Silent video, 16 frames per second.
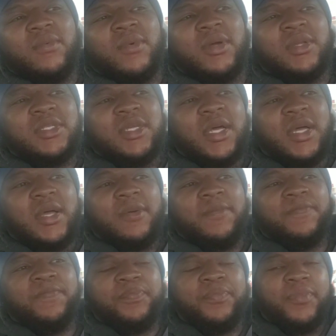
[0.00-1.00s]
for the one
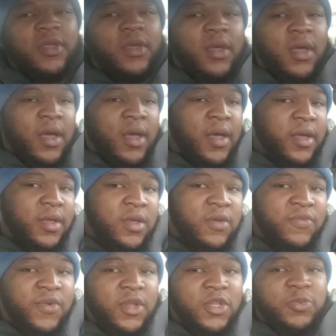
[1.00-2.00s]
time.
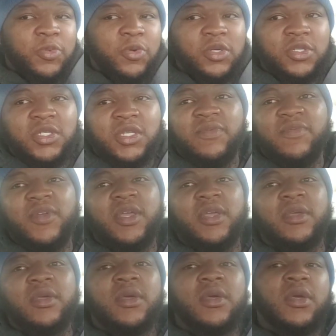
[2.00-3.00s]
Goodfella Sports
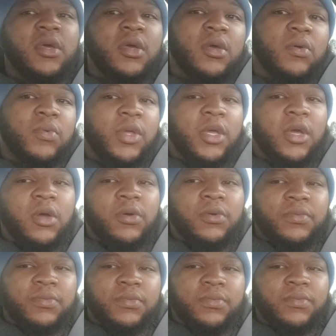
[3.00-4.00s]
TV. We
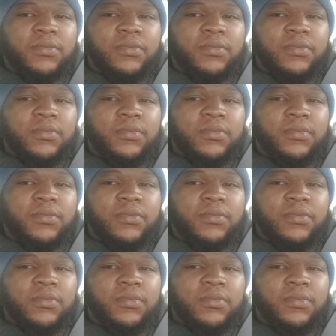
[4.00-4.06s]
gone.